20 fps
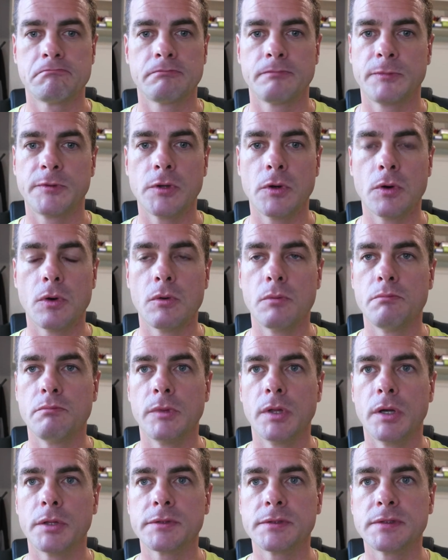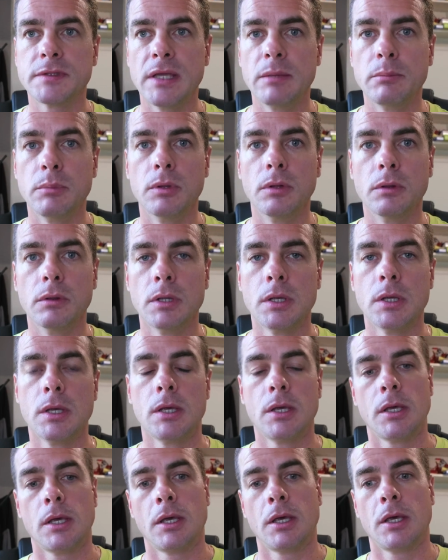so not stable.
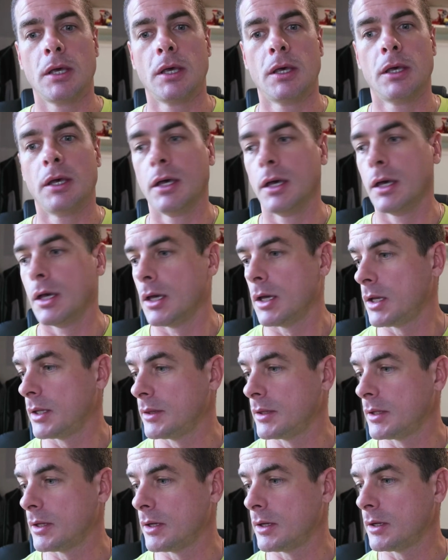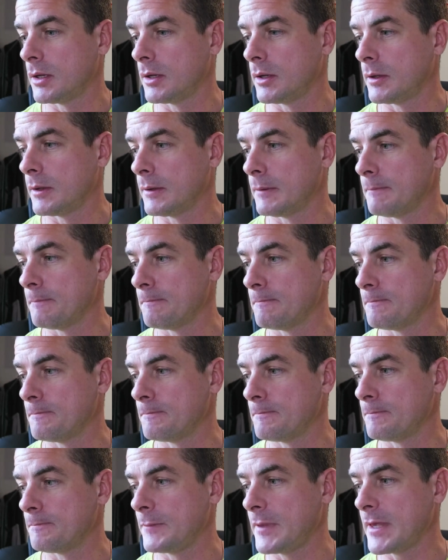
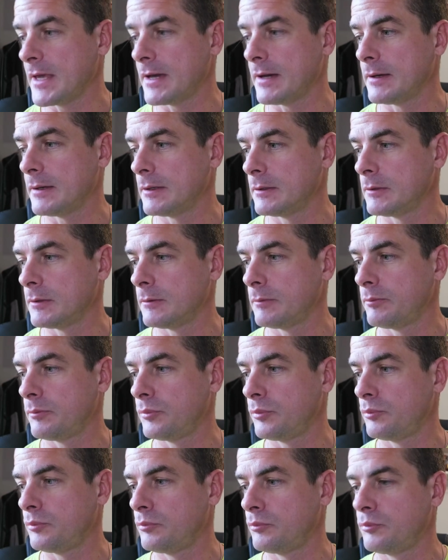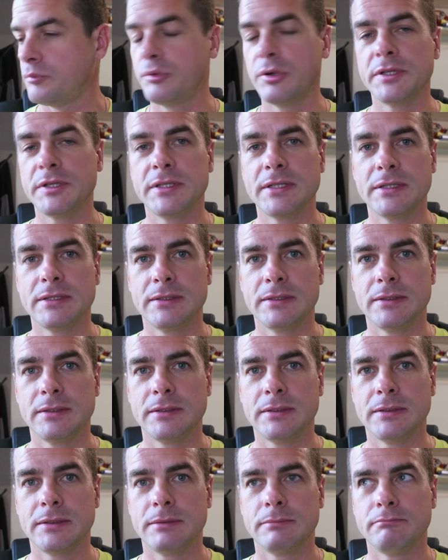And yeah, pretty
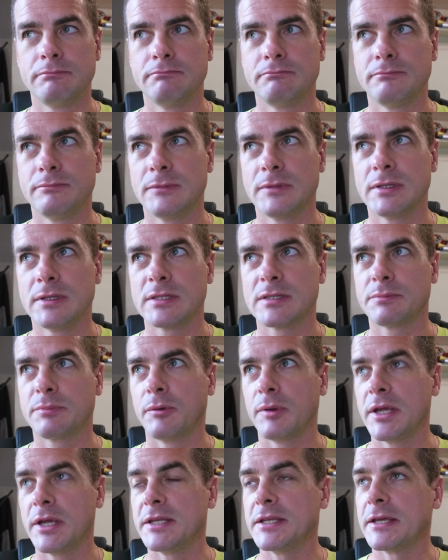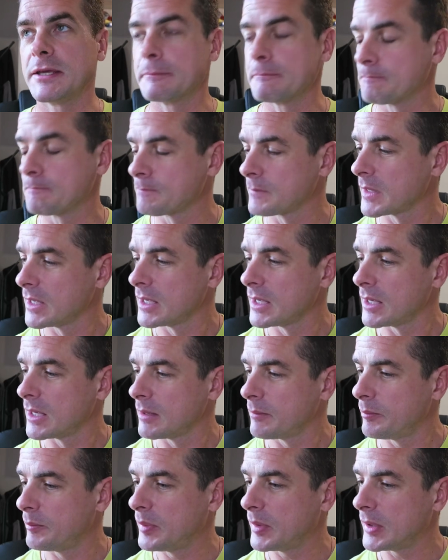desperating.
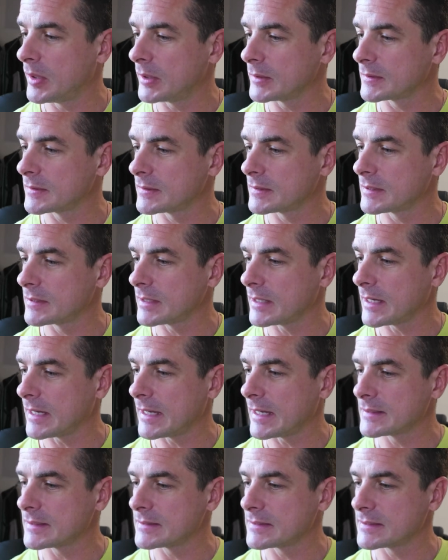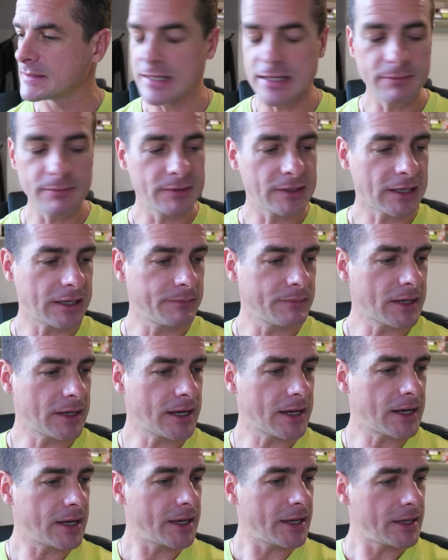But at the same time,
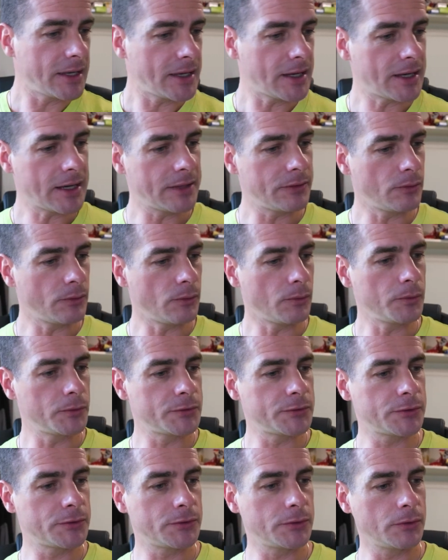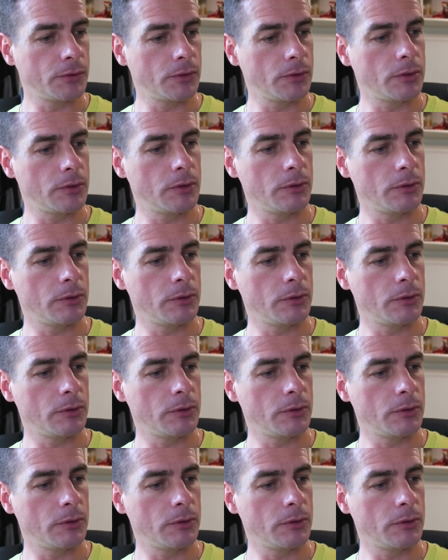I had also